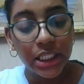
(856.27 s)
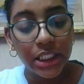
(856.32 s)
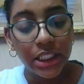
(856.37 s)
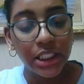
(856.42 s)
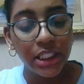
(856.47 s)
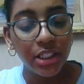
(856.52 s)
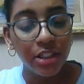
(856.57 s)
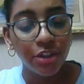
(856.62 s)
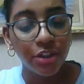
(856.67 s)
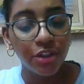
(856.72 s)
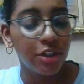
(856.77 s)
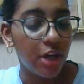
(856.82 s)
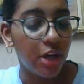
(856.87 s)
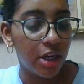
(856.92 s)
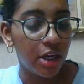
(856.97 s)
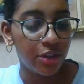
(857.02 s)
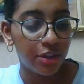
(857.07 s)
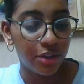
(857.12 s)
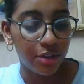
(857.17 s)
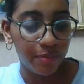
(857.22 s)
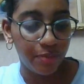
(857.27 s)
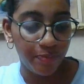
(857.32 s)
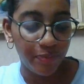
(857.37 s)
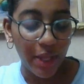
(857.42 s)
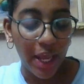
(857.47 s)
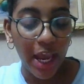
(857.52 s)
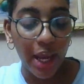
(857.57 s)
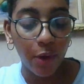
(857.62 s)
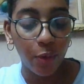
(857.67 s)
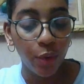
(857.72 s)
Dear doctor,
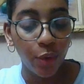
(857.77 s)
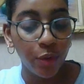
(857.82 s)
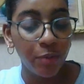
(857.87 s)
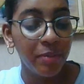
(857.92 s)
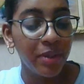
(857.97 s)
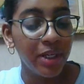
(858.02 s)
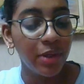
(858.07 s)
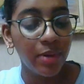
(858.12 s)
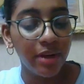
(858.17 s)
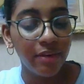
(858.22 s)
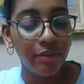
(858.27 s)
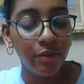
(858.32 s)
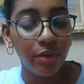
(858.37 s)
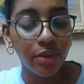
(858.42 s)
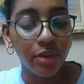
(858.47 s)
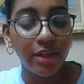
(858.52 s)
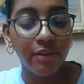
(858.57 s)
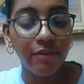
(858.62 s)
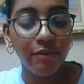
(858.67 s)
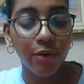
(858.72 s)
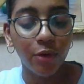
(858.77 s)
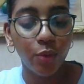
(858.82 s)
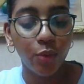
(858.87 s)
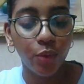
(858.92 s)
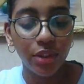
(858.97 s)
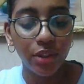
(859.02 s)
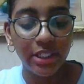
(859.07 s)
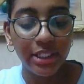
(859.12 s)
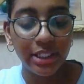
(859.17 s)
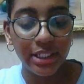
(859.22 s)
I would be grateful if you
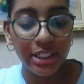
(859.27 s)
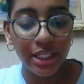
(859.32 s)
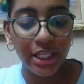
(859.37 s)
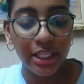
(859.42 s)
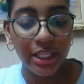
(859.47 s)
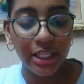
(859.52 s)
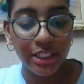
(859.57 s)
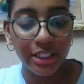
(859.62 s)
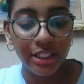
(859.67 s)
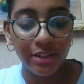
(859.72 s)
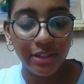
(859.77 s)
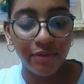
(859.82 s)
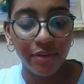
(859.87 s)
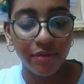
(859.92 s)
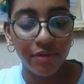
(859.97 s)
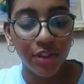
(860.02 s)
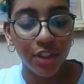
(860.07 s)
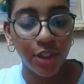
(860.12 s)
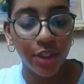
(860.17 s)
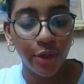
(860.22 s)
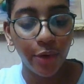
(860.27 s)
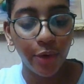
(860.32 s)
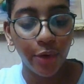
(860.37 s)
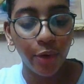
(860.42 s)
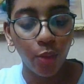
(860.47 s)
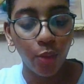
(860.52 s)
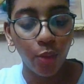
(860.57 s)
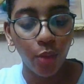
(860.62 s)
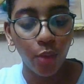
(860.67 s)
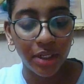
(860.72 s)
would see this
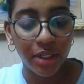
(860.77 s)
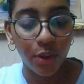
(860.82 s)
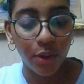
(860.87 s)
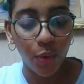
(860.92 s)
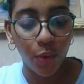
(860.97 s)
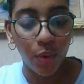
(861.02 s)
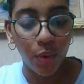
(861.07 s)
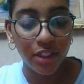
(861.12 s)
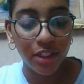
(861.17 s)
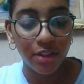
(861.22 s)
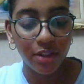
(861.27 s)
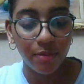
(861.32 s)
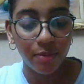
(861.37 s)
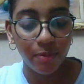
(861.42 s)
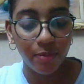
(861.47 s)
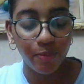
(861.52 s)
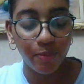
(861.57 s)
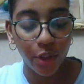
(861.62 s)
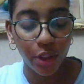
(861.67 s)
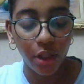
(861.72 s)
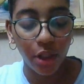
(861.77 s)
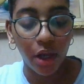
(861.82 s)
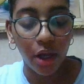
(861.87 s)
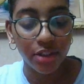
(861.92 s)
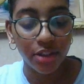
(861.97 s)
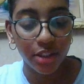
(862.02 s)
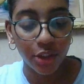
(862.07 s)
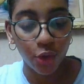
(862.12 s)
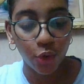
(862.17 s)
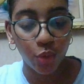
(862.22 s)
50-year-old woman who has
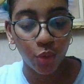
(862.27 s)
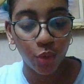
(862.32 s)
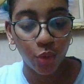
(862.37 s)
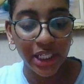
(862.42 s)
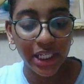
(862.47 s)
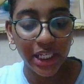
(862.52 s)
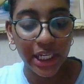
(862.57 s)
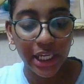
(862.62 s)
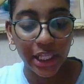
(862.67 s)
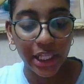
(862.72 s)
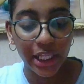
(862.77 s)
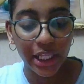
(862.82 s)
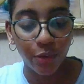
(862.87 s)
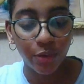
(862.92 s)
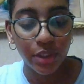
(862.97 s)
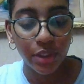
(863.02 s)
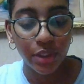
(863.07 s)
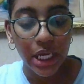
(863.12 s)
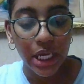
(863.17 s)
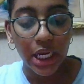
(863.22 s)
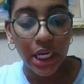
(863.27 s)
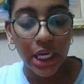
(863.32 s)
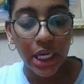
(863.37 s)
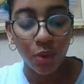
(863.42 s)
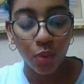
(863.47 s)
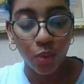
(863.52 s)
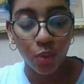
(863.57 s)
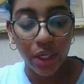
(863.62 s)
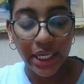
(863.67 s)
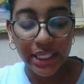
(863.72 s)
lost 20 kilos
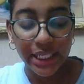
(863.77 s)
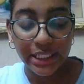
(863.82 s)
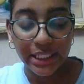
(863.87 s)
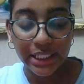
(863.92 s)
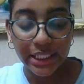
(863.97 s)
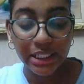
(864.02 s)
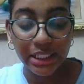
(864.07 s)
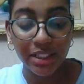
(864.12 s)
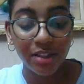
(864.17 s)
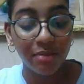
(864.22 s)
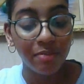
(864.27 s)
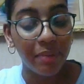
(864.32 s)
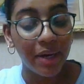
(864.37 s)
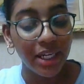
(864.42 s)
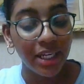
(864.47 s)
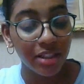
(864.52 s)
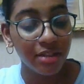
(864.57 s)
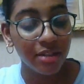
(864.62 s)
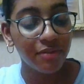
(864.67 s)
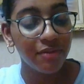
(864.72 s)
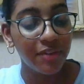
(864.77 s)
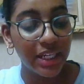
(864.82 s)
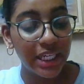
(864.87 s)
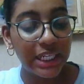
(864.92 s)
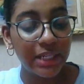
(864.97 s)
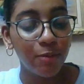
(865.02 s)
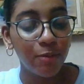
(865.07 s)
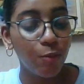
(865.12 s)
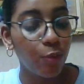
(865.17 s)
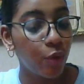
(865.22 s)
in weight in spite of
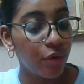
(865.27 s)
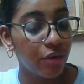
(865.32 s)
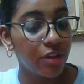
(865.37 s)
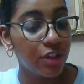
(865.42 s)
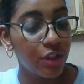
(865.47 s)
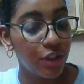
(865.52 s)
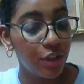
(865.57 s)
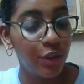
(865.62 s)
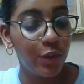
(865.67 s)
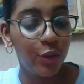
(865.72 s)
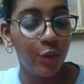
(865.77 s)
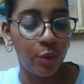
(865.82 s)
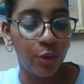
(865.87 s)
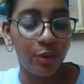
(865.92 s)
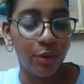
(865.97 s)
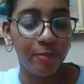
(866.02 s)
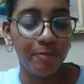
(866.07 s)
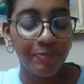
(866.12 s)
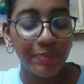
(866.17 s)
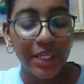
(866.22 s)
eating more than usual.